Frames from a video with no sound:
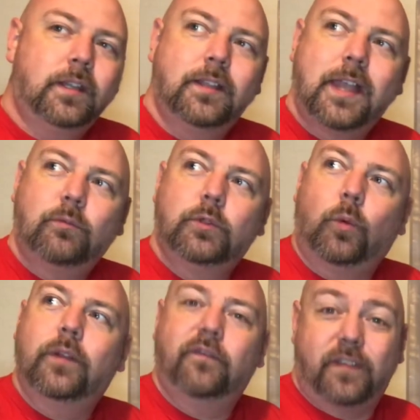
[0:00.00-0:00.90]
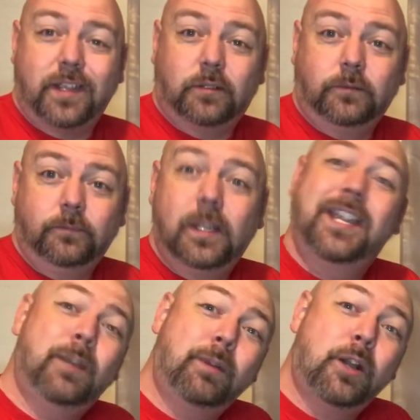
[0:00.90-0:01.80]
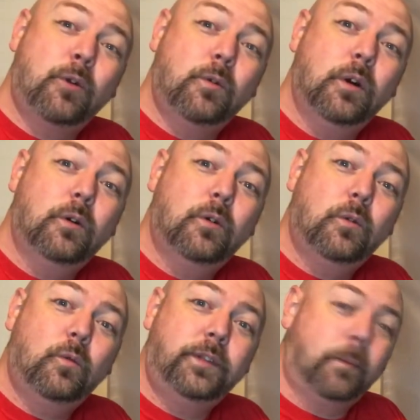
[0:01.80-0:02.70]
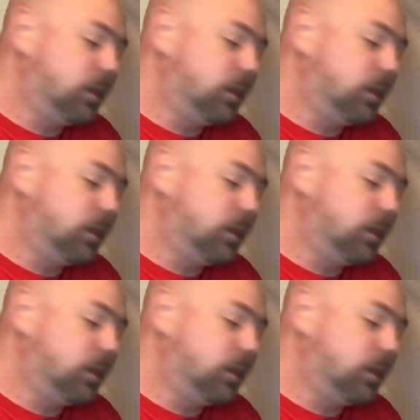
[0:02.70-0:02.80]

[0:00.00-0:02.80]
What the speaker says: that was one fail. Here we go with number